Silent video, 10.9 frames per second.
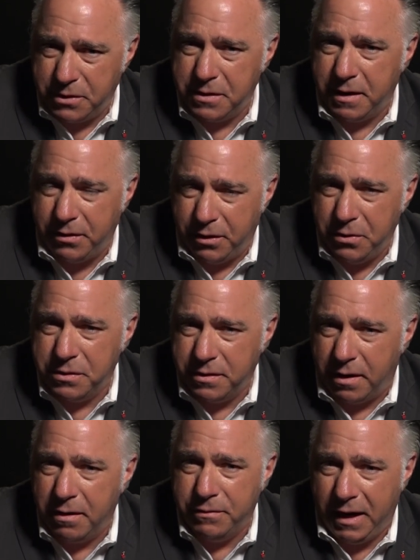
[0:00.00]
which is like the new
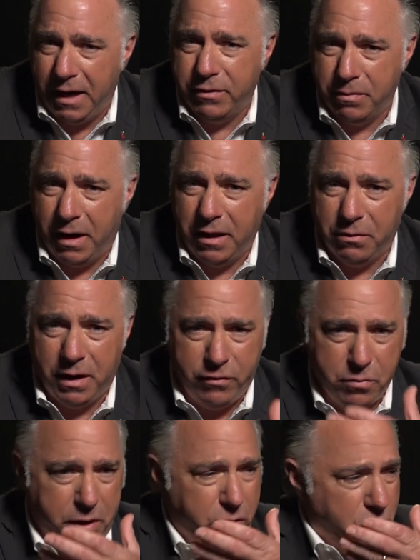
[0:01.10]
Star of David, by the way.
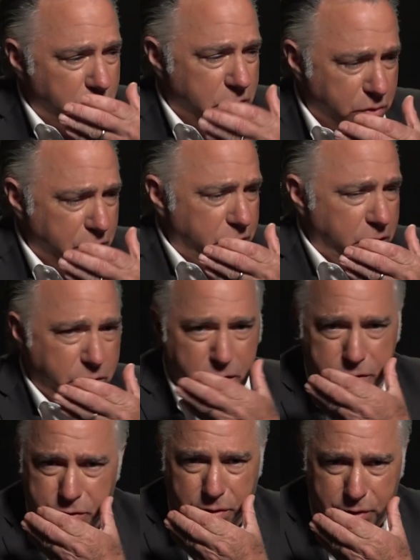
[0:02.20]
Everybody who dutifully
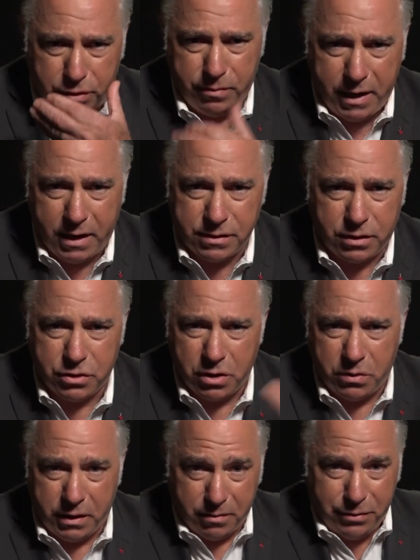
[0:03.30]
wears their little mask is
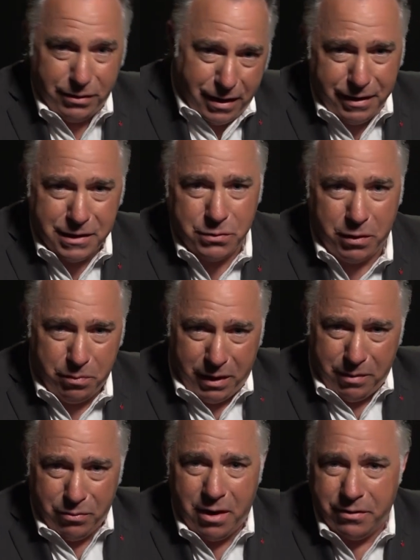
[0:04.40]
showing compliance with
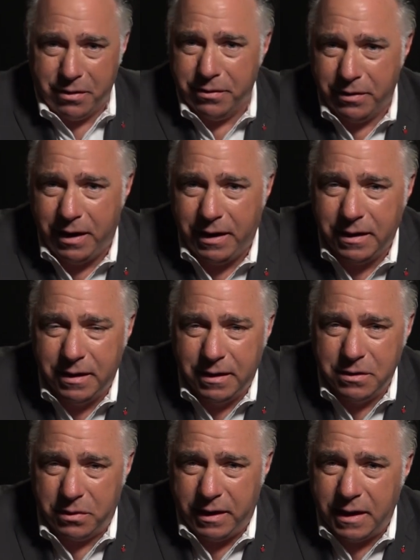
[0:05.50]
Big Brother, right?
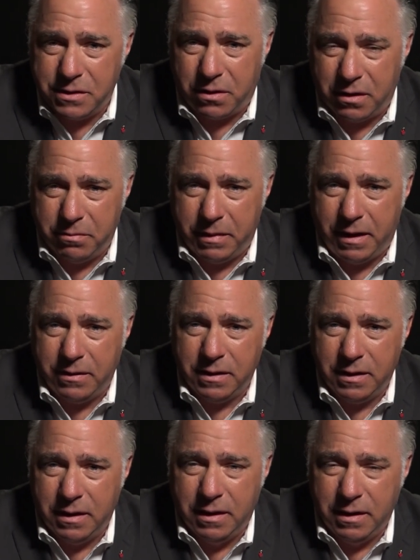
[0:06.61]
That's what that's all about.
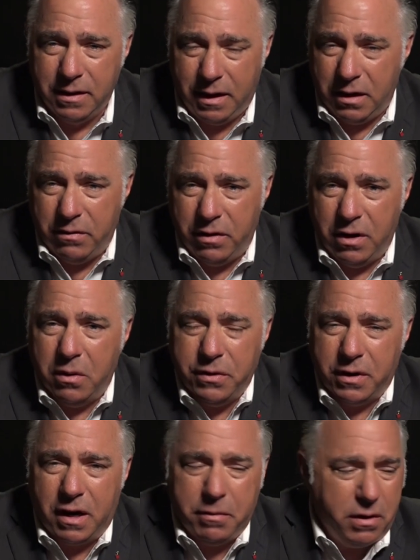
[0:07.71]
They don't even know if they're
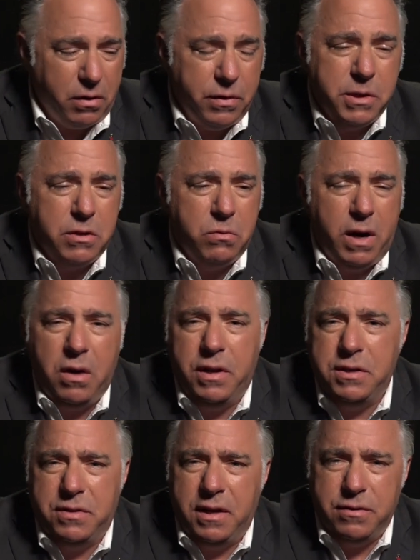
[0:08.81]
coming or going, if we should wear
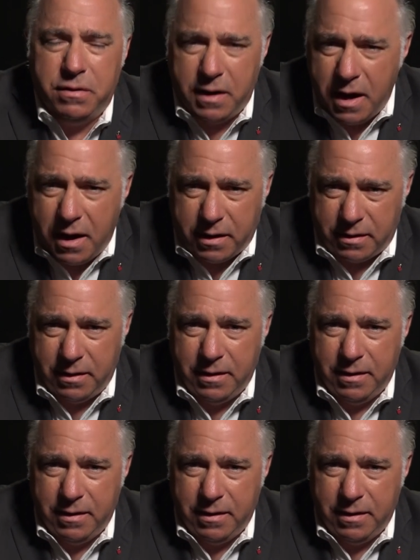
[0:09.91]
these things or not.